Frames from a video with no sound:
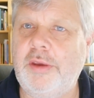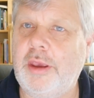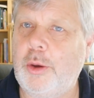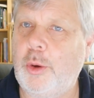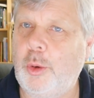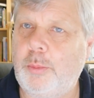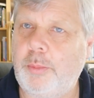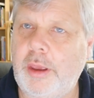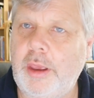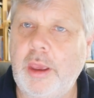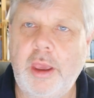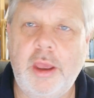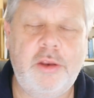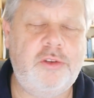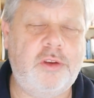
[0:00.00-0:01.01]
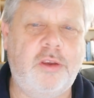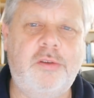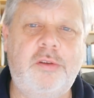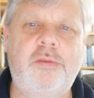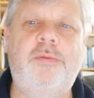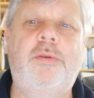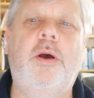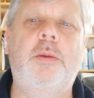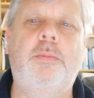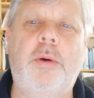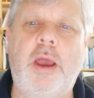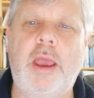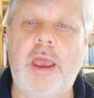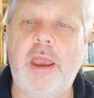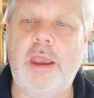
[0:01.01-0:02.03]
It could be justified
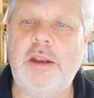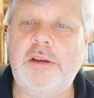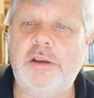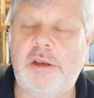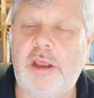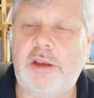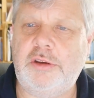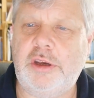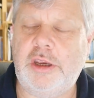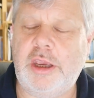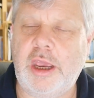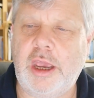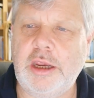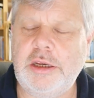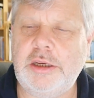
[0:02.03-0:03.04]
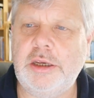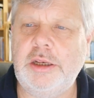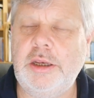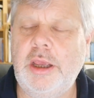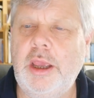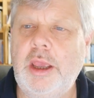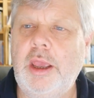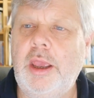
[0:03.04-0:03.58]
by age and education.